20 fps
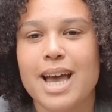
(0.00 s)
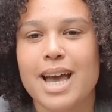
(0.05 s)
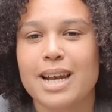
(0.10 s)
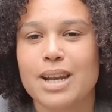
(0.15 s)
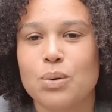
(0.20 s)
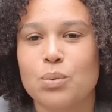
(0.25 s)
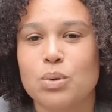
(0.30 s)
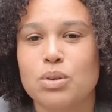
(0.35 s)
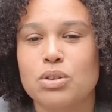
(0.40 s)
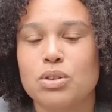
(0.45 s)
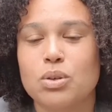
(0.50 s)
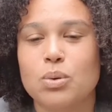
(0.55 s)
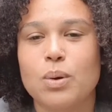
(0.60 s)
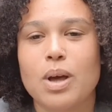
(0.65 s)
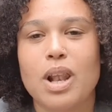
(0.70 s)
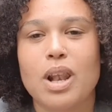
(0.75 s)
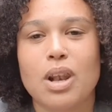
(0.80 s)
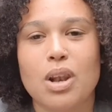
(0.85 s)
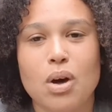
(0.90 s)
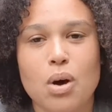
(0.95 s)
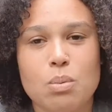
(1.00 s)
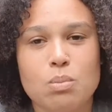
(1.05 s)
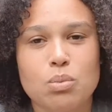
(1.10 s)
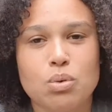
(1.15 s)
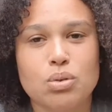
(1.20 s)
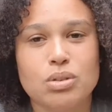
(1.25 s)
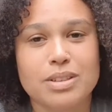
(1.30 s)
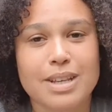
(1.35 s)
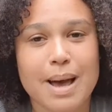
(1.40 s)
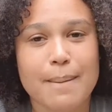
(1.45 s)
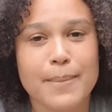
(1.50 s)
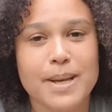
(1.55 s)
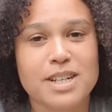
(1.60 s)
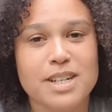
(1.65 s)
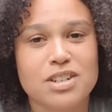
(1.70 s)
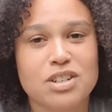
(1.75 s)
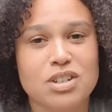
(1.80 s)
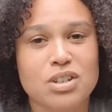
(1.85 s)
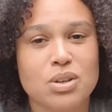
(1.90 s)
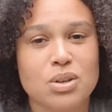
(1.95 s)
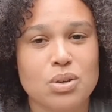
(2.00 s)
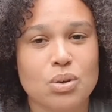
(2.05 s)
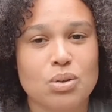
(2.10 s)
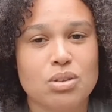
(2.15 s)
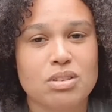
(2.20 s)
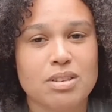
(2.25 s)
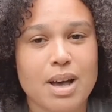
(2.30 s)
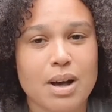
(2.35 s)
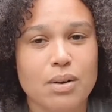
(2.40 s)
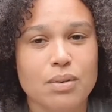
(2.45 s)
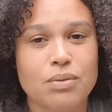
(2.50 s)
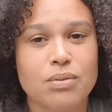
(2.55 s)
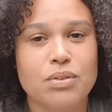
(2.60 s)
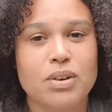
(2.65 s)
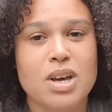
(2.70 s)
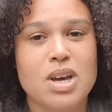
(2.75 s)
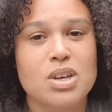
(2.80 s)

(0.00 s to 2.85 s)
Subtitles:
and it will do a lot more damage to yourself,